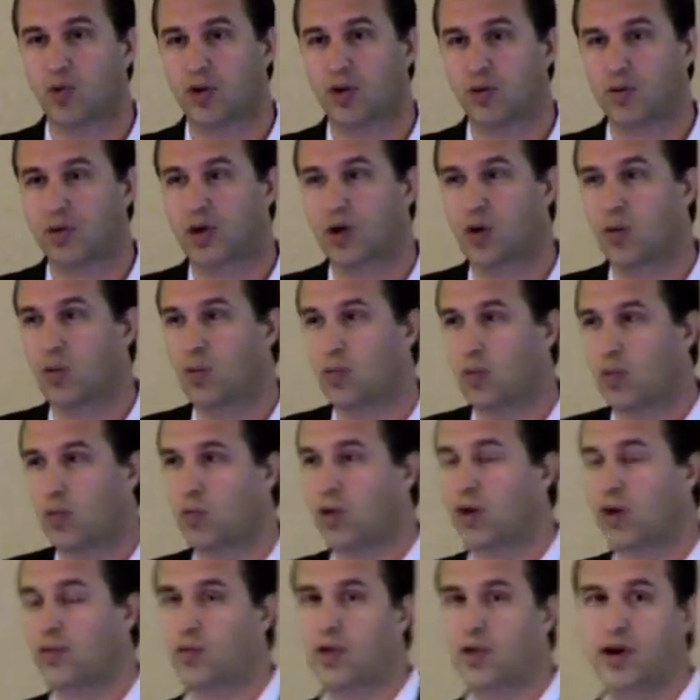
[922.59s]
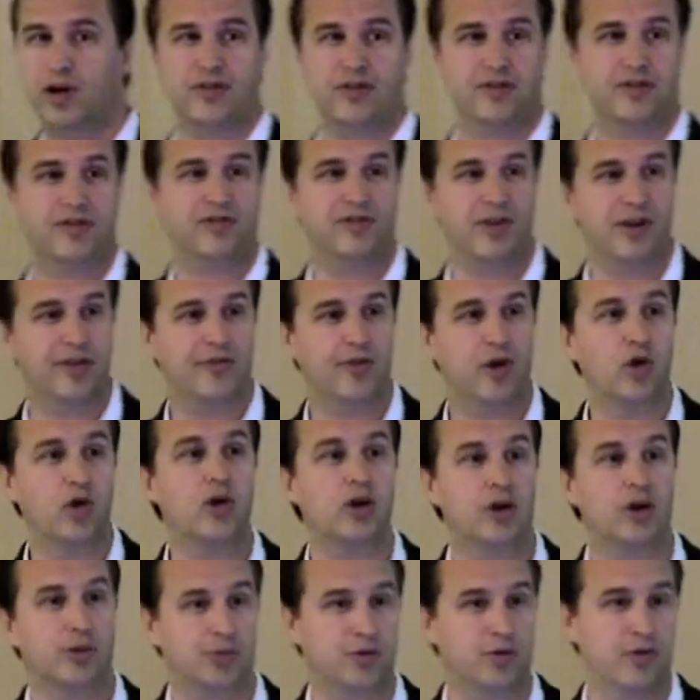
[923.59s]
What, you know, what, what is the CFO
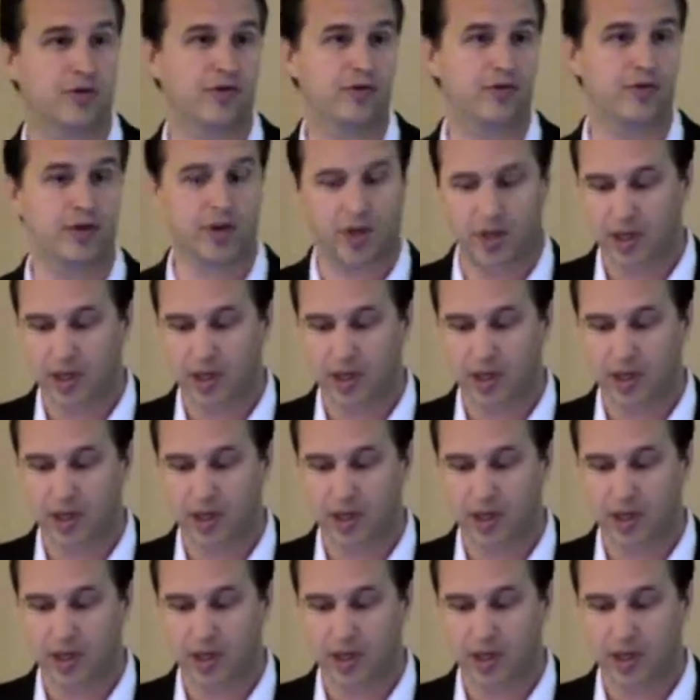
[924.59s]
going to approve?